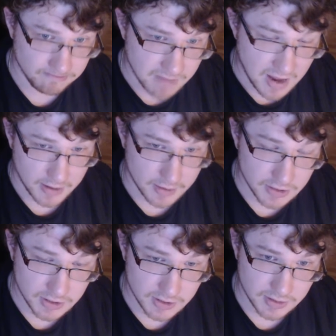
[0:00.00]
yeah,
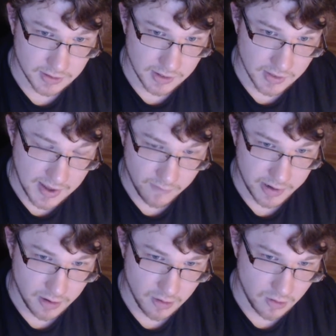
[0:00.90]
this is that
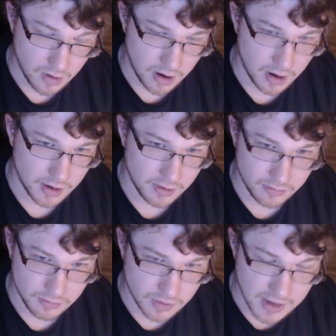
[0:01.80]
video
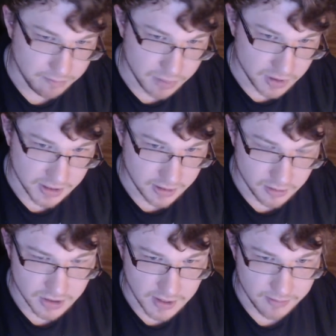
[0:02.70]
on that
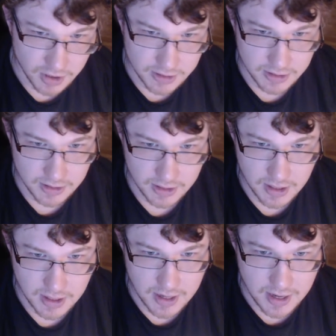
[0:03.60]
particular subject.
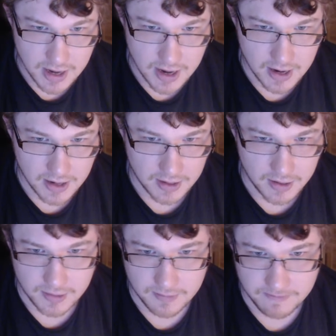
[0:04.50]

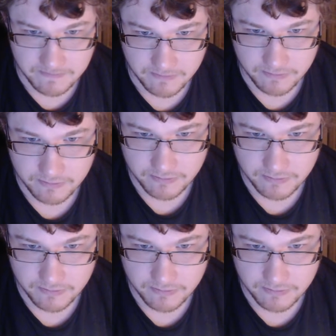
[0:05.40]
Um,